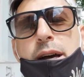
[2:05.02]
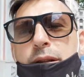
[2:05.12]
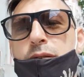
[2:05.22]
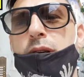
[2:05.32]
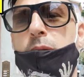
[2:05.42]

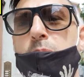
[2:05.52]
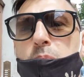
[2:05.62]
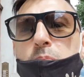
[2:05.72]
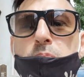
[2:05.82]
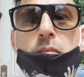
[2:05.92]
and um,
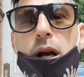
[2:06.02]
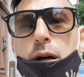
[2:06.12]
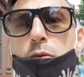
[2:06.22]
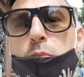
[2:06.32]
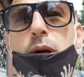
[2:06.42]
I
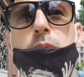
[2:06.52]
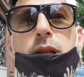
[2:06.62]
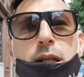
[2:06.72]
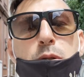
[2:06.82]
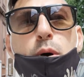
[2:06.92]
don't know, maybe
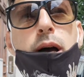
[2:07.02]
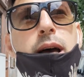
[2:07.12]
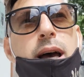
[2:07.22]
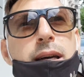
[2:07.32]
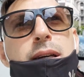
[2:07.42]
that's why
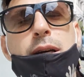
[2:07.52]
I,